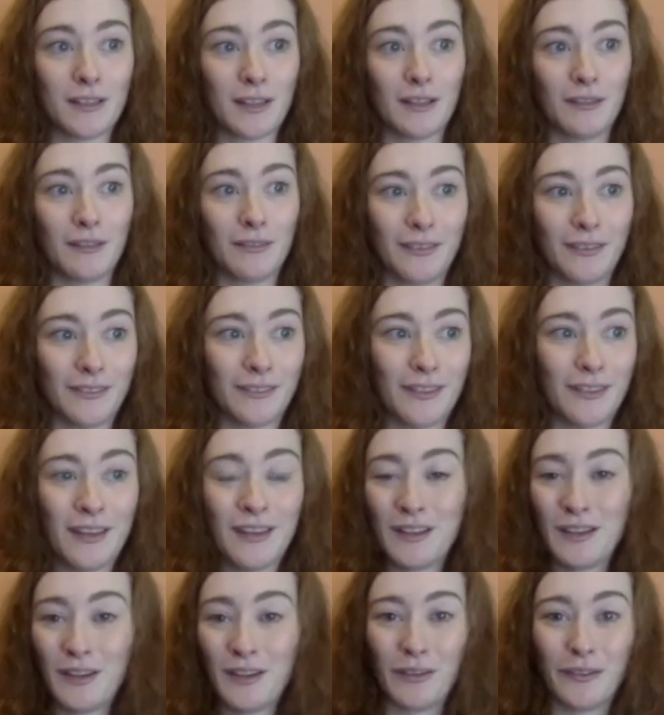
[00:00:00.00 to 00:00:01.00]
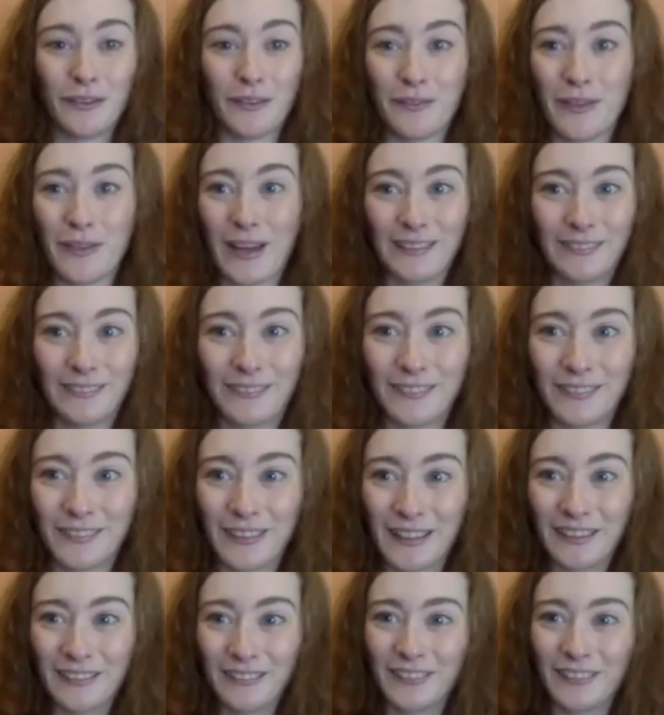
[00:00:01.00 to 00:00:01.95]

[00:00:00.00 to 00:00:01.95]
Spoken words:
and it was a mad looking thing.